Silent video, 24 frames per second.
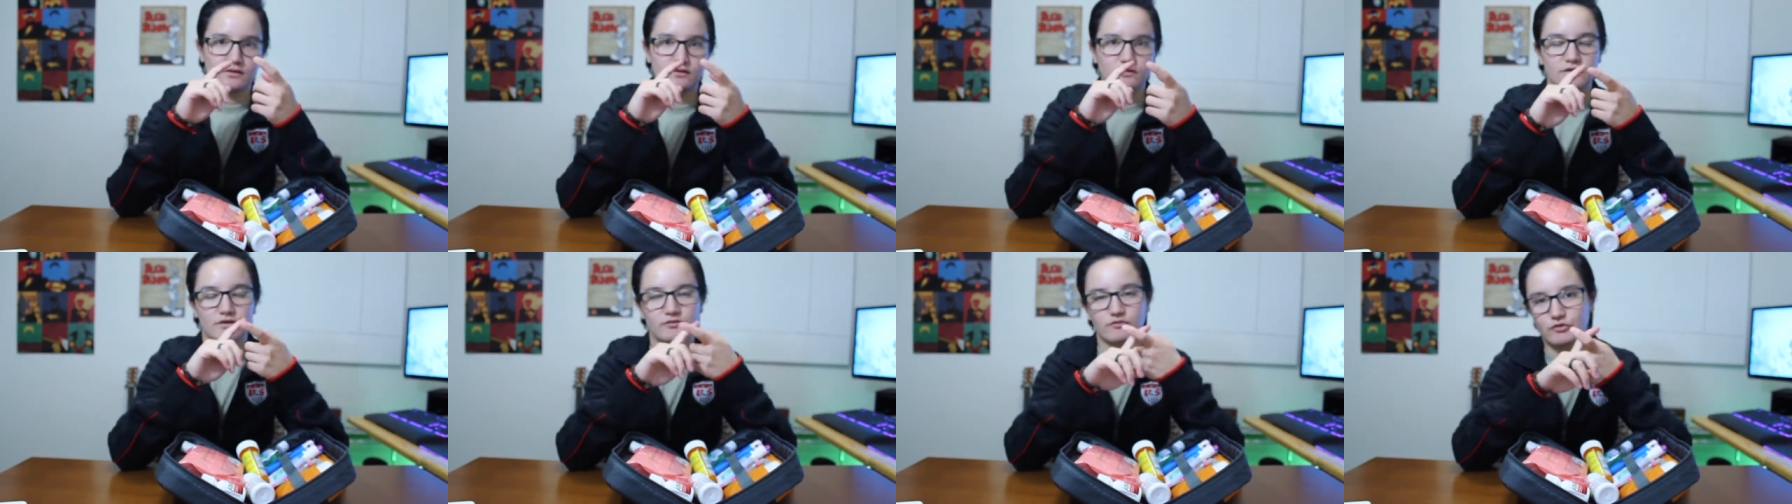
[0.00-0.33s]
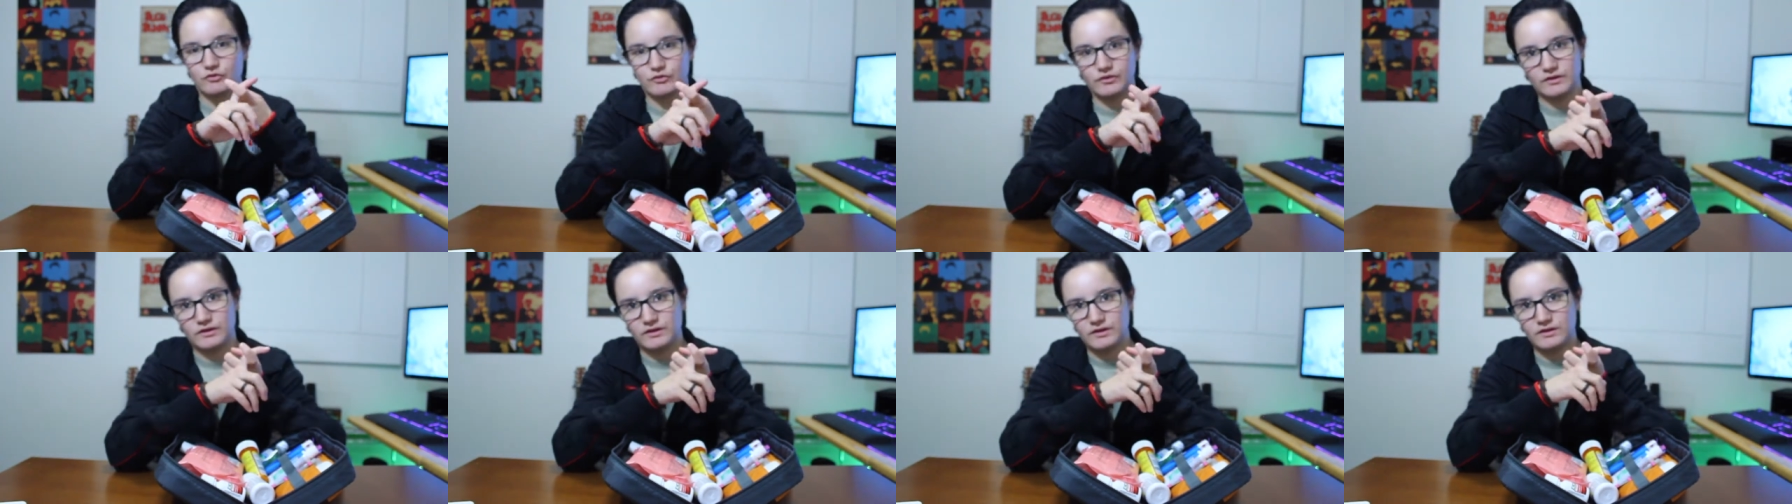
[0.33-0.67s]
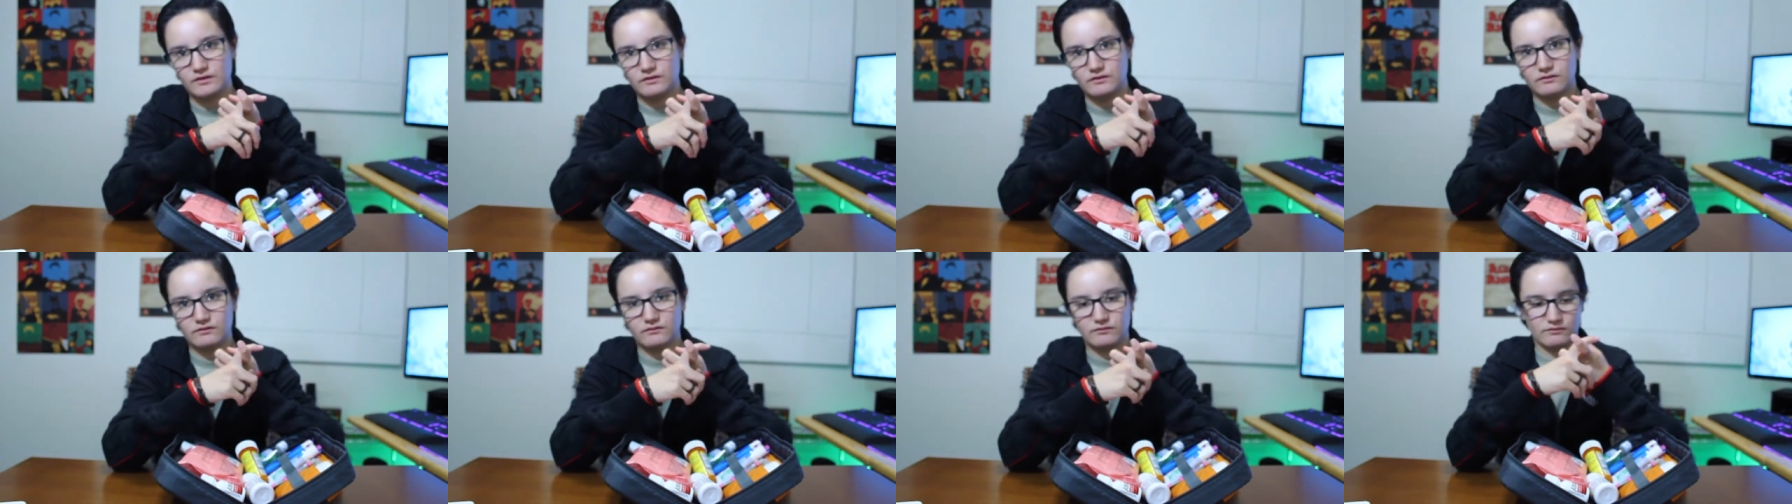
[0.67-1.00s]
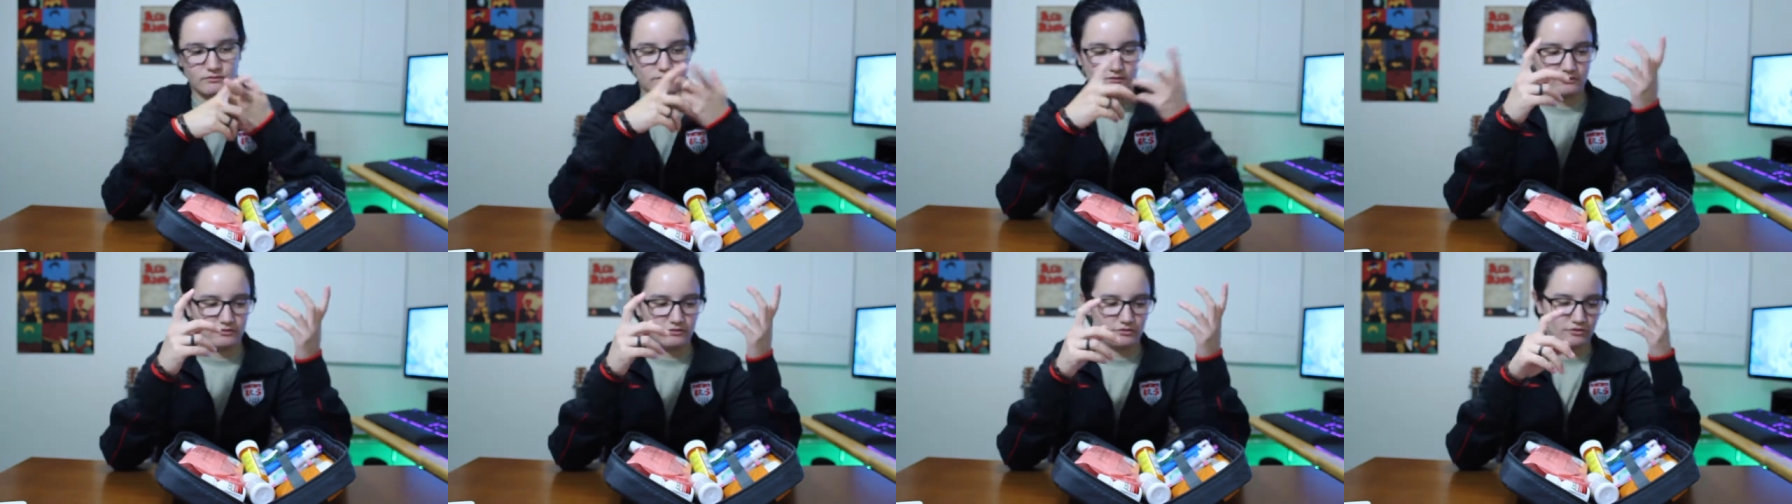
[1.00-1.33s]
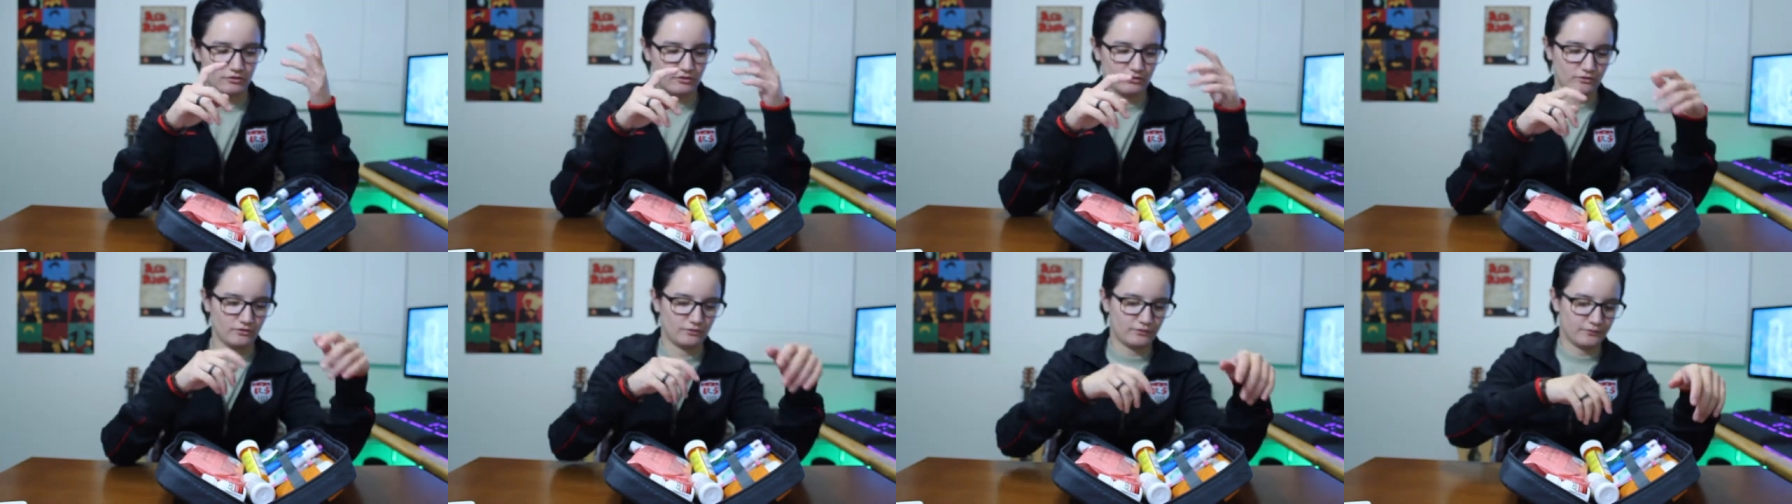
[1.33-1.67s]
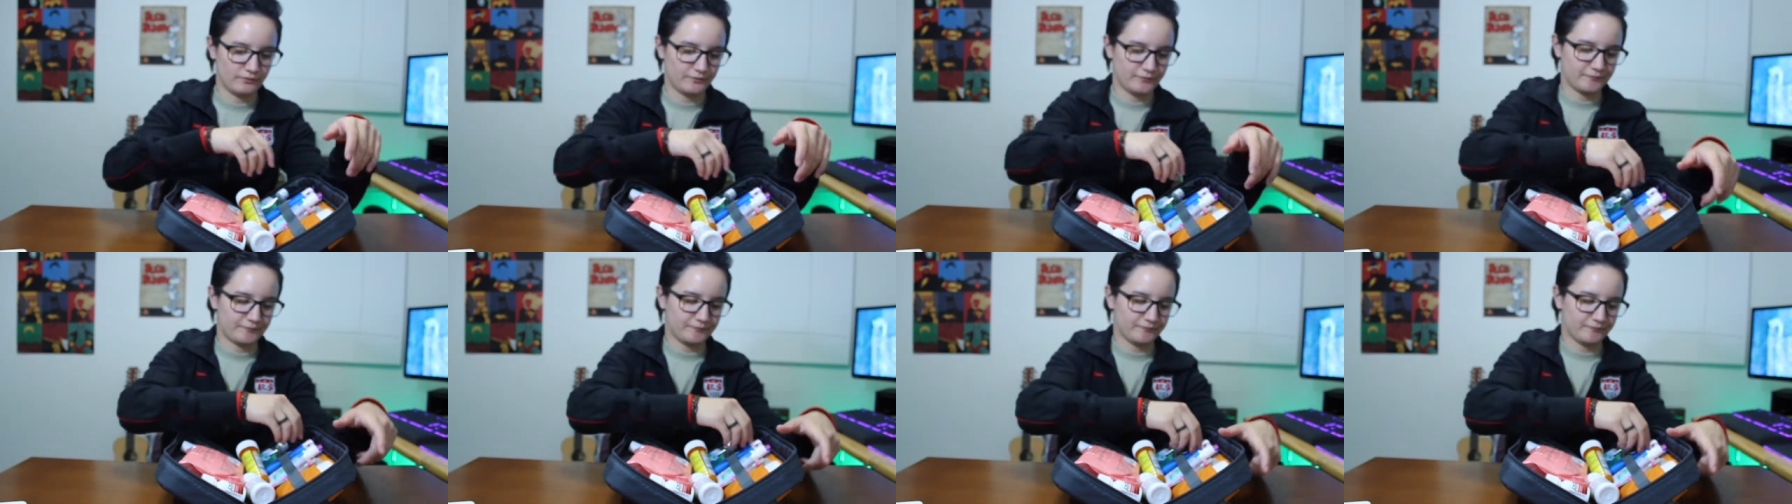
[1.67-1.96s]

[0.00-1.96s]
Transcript: You never know what you can eat, so